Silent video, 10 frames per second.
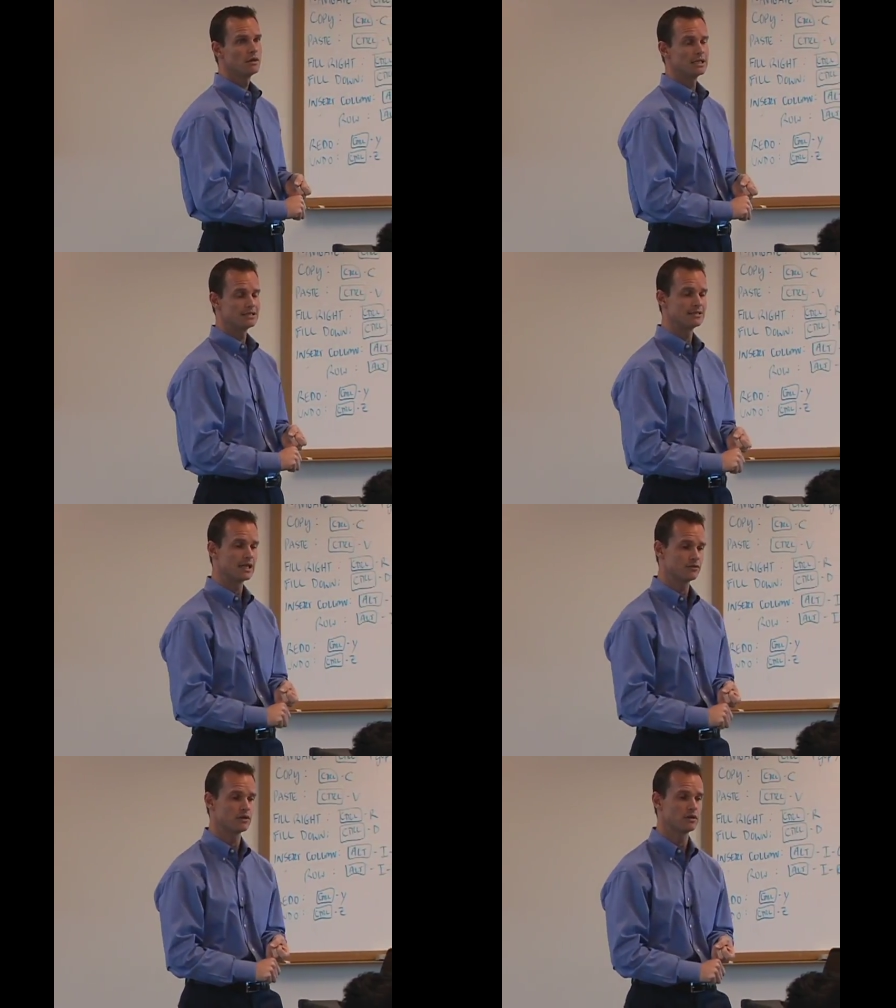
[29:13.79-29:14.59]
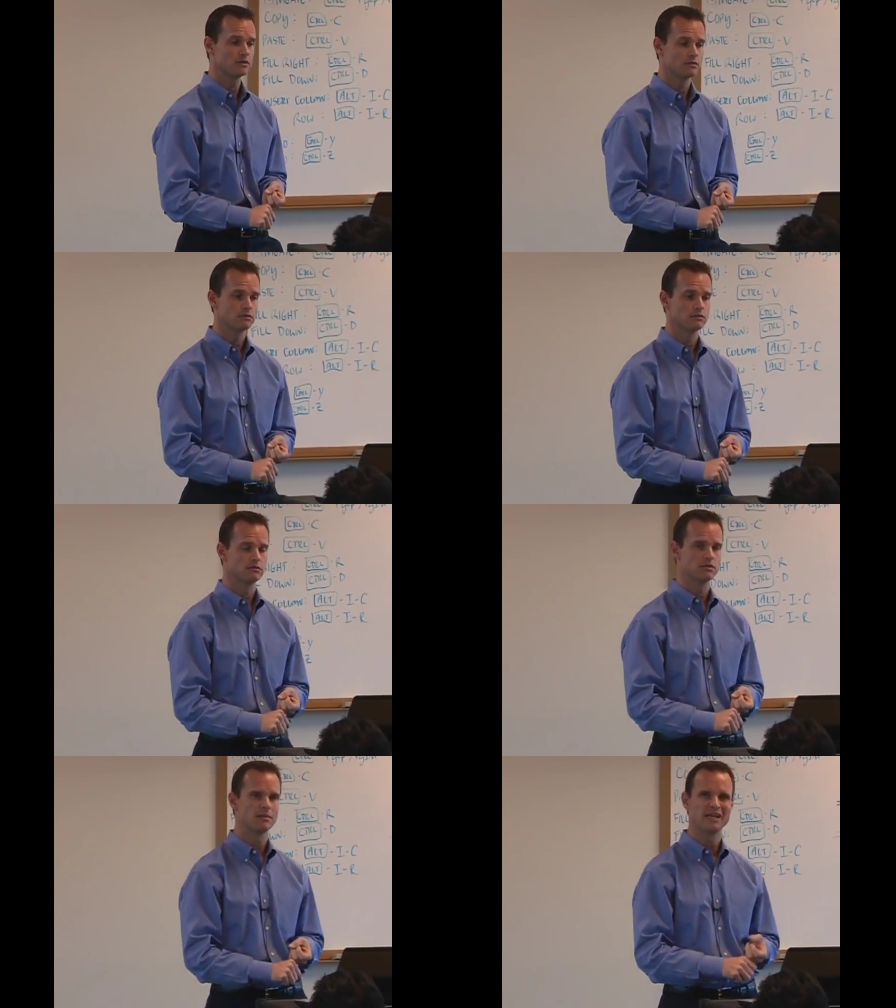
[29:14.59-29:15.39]
et cetera.
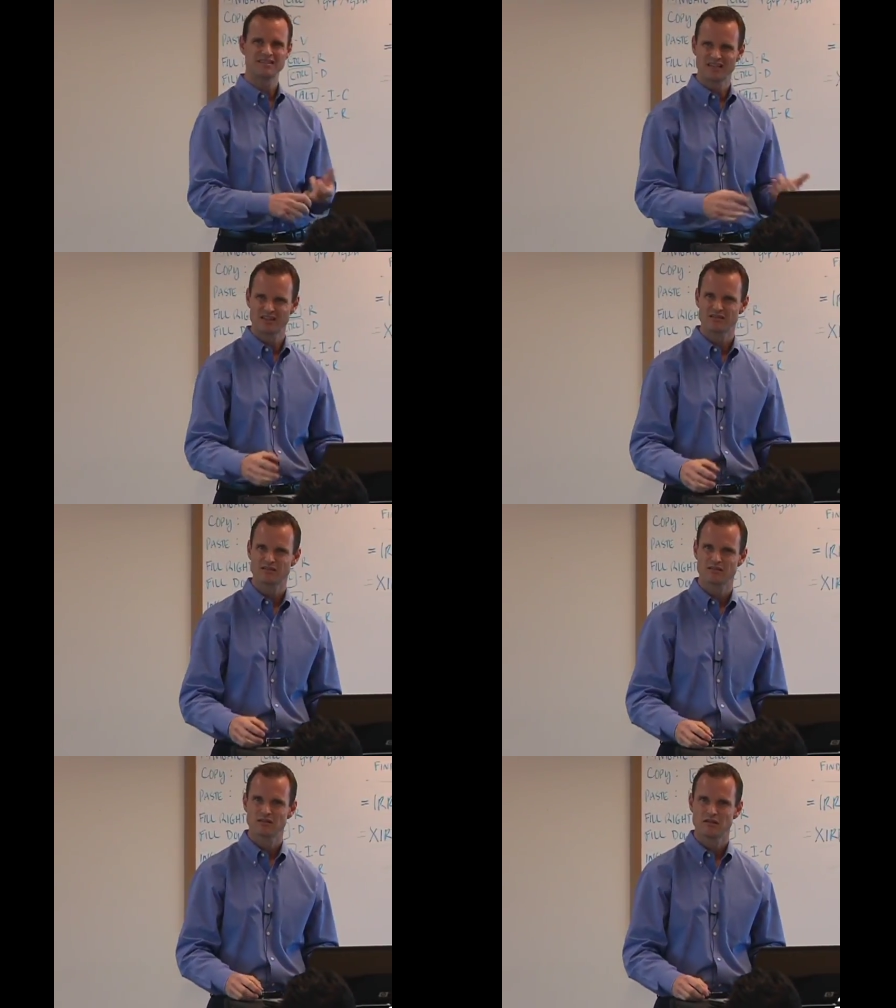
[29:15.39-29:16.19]
Does that make sense?